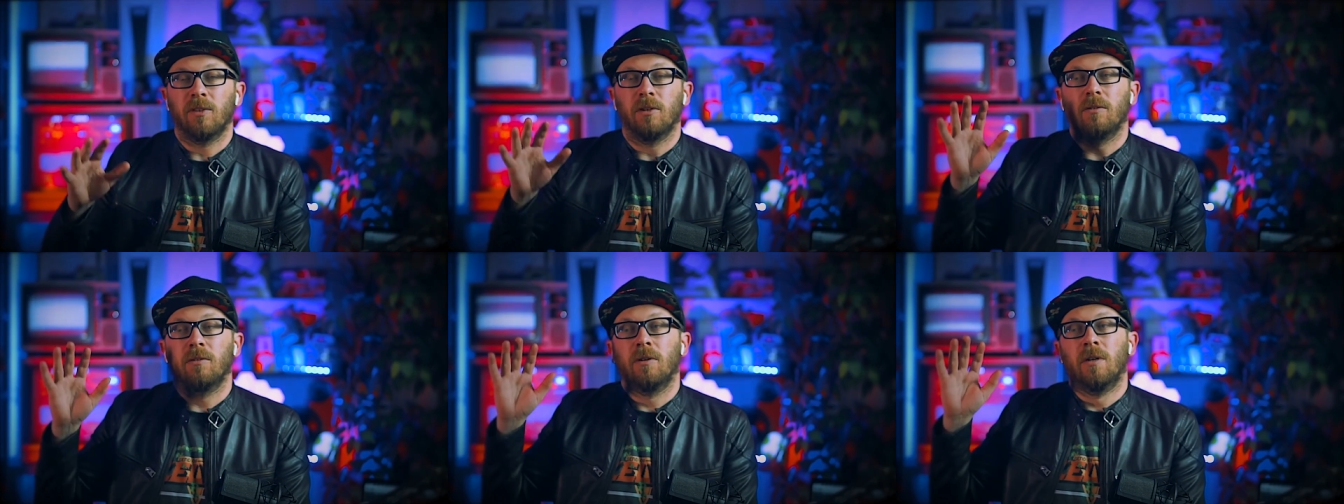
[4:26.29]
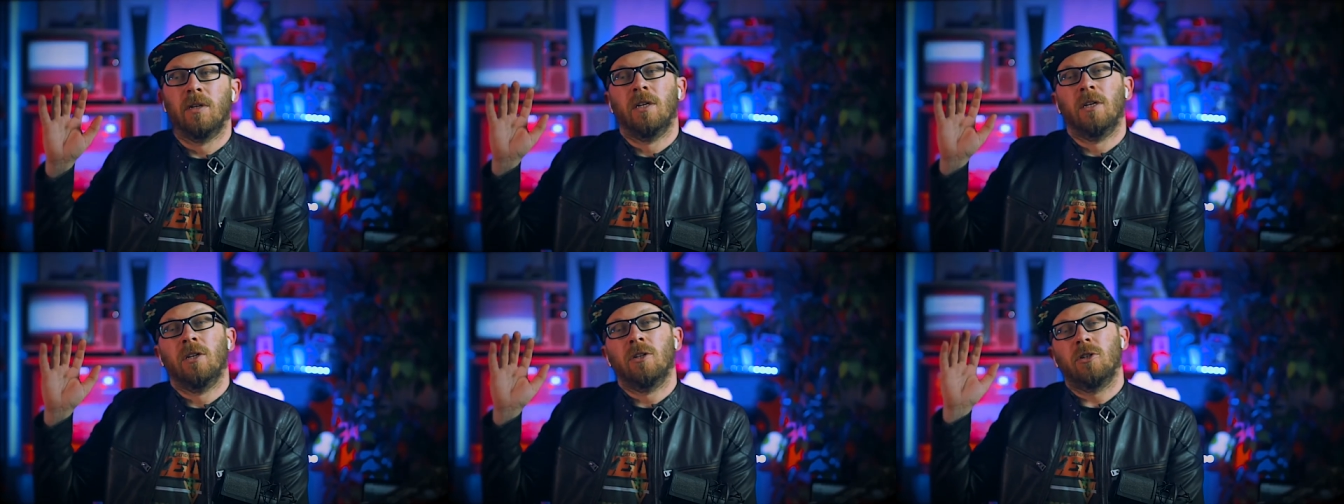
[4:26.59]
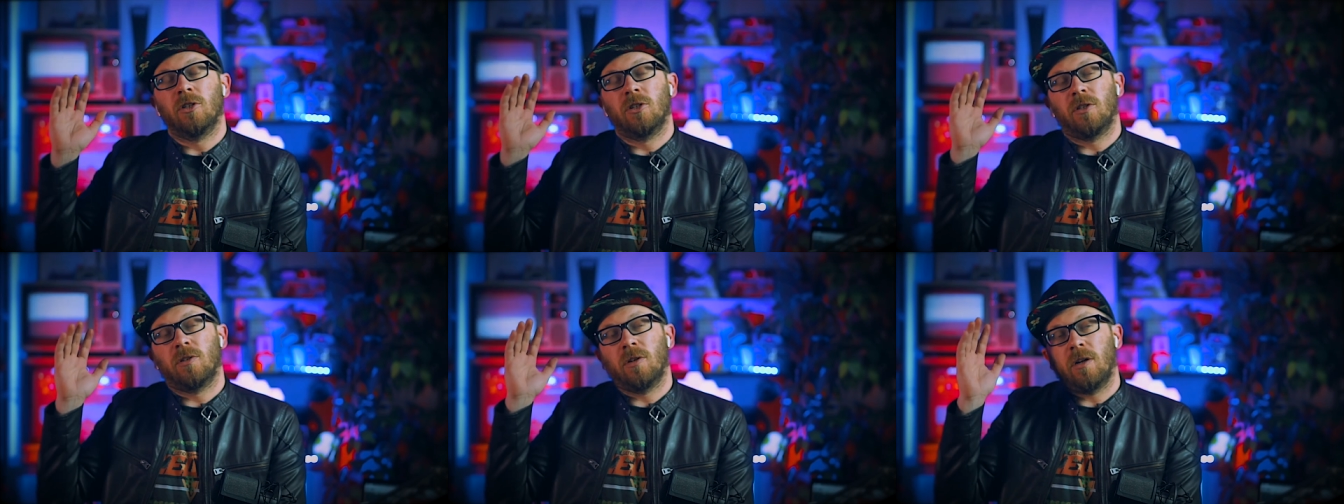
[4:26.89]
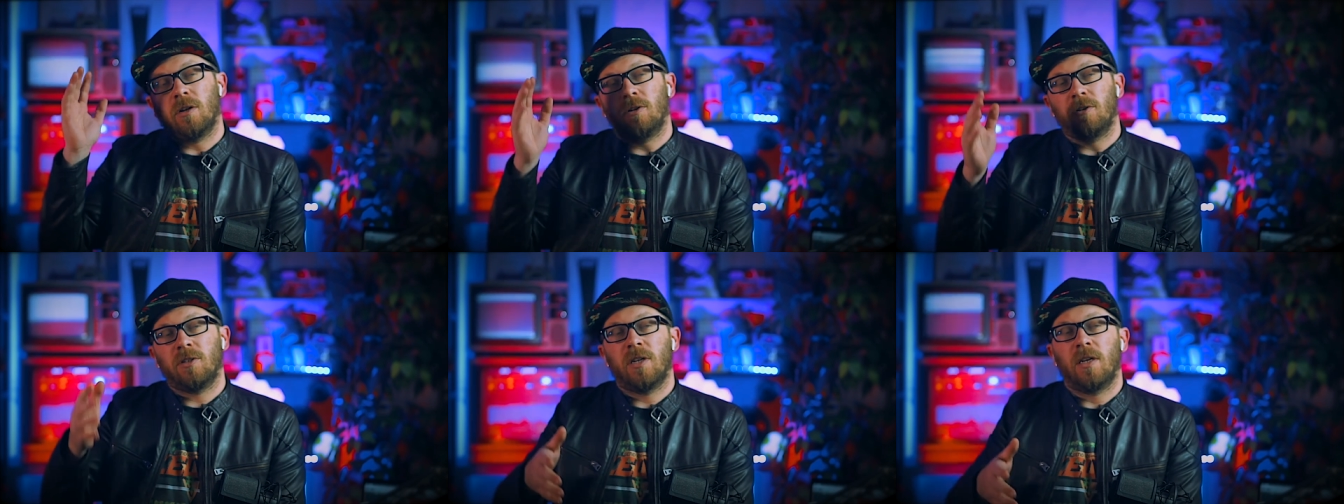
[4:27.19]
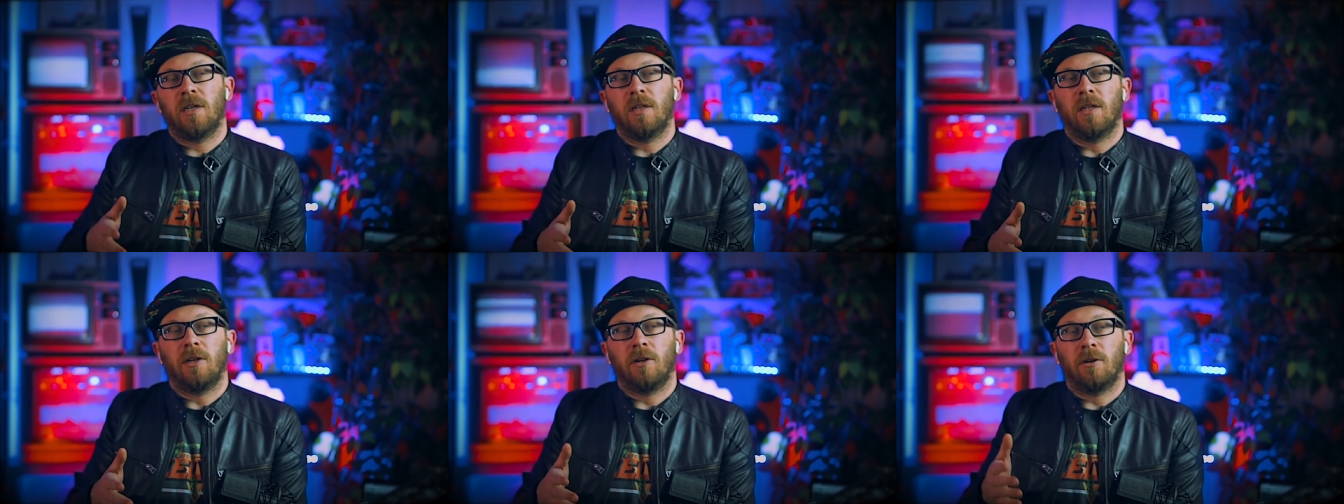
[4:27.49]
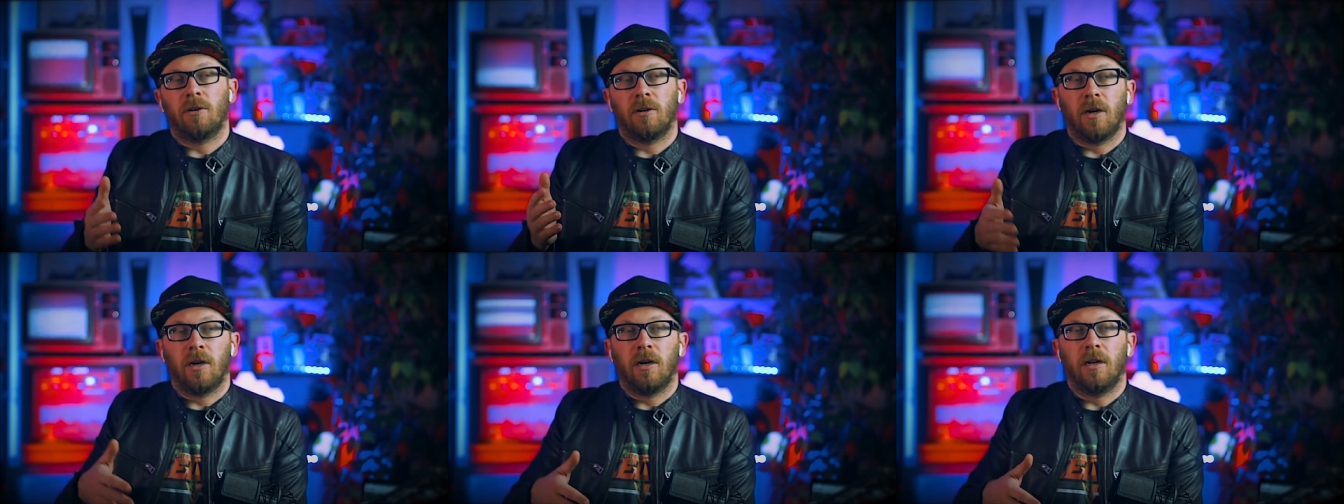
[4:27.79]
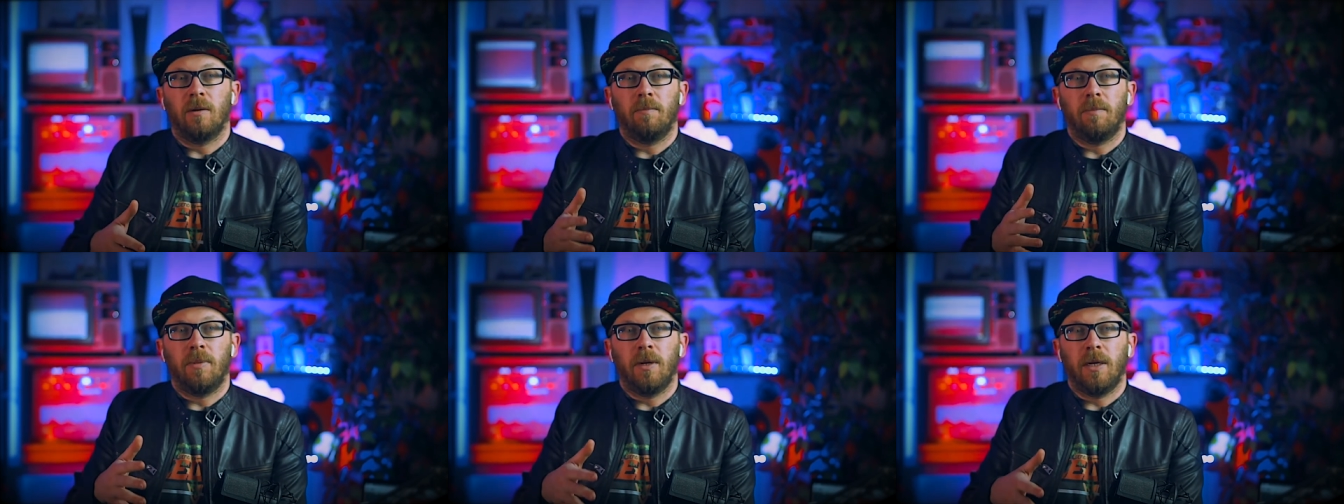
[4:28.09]
So just understand that you're
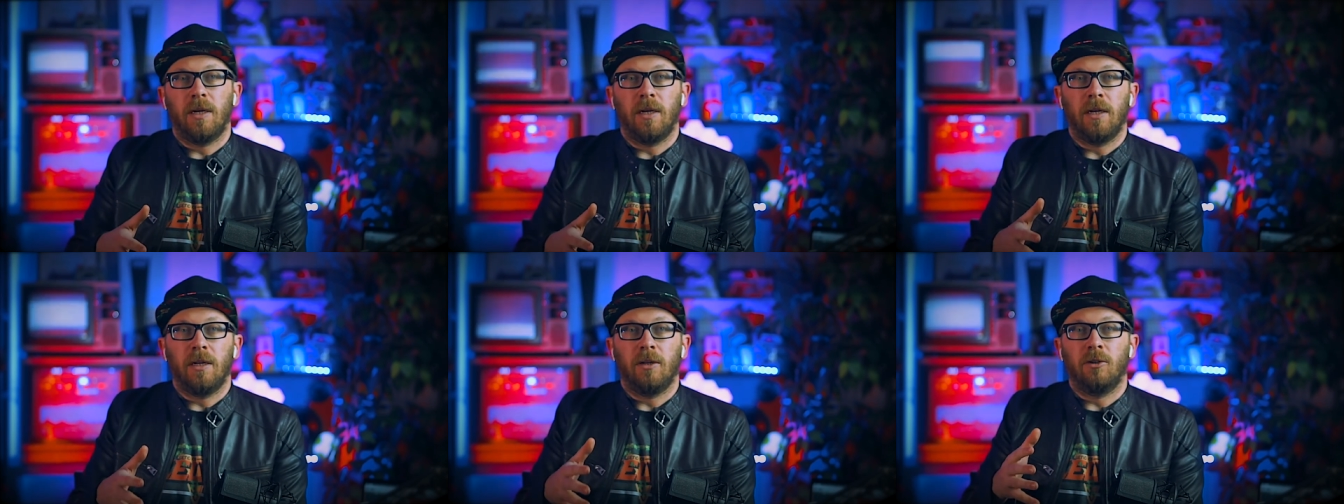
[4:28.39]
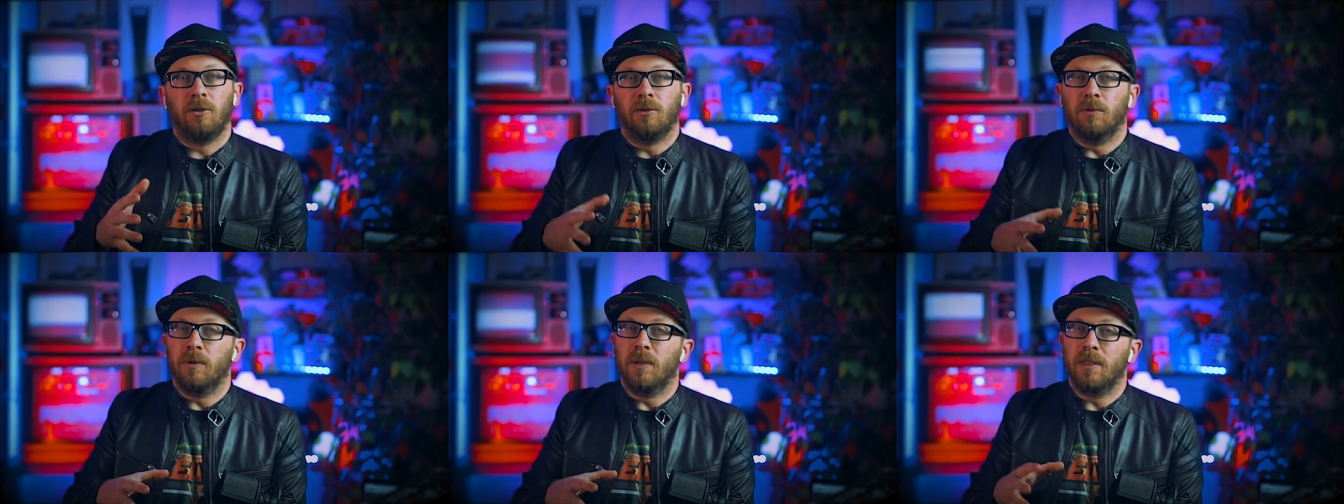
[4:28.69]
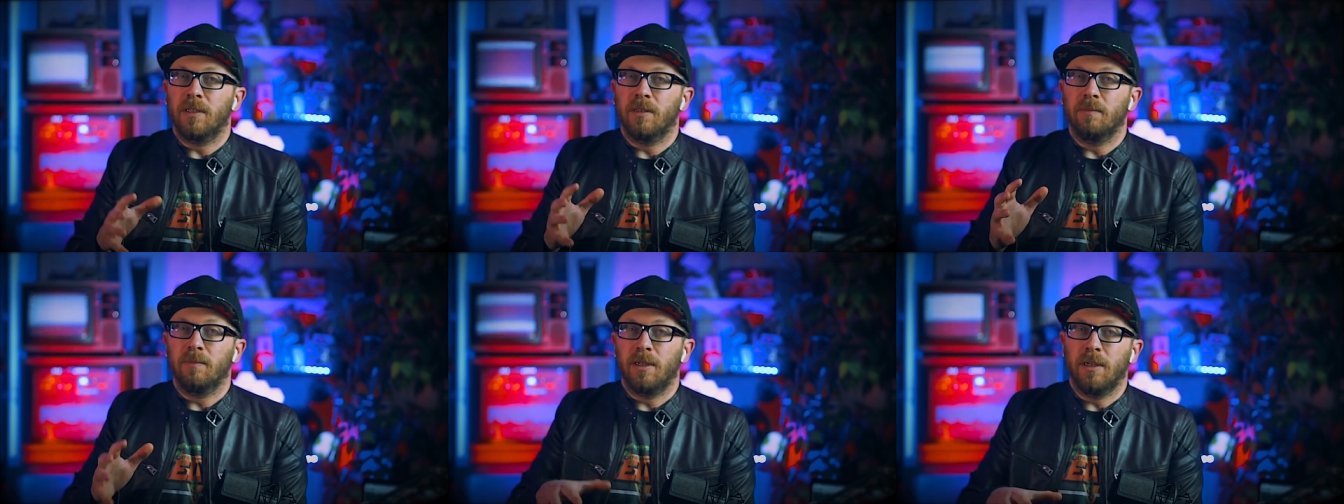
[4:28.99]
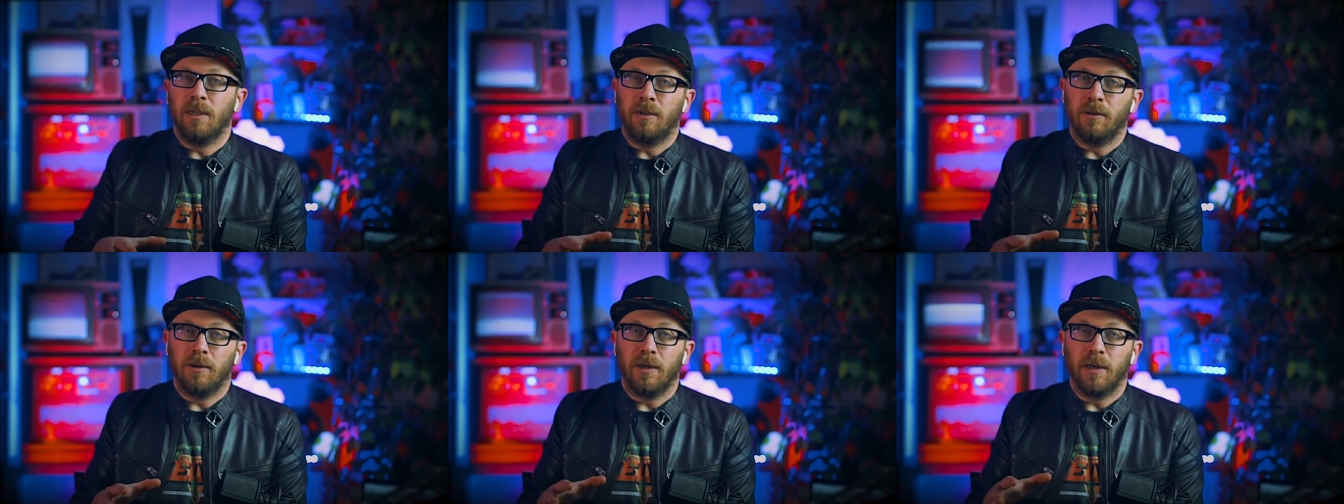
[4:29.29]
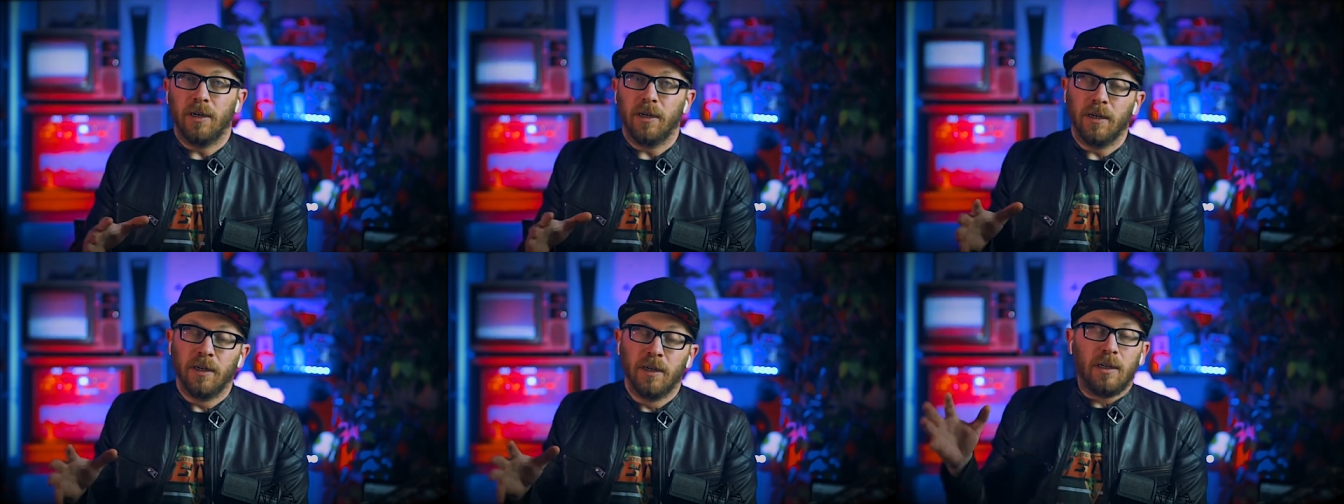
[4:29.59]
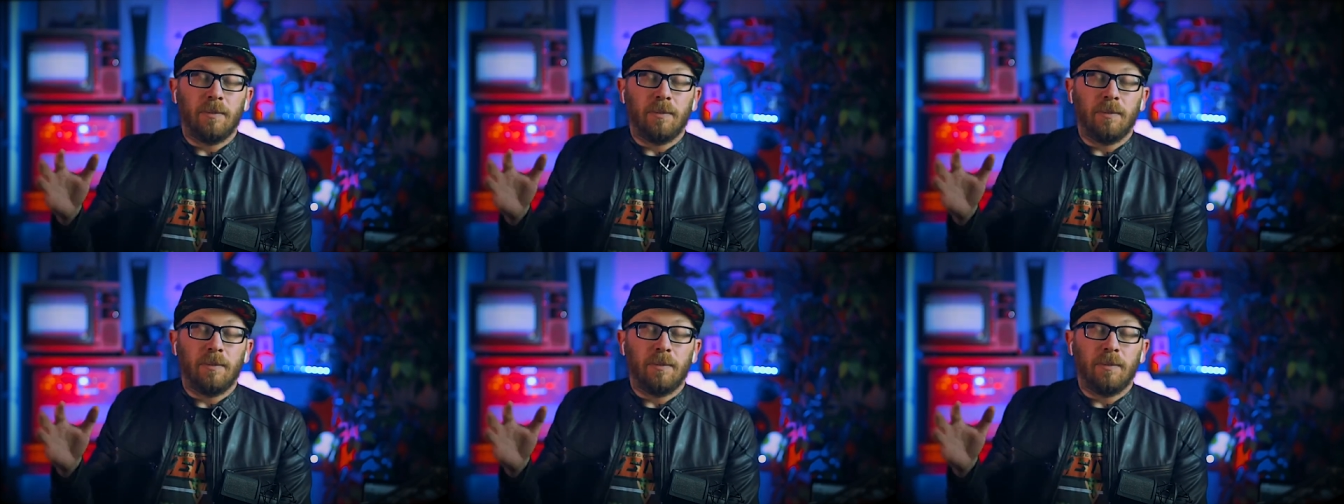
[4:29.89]
gonna be doing some tinkering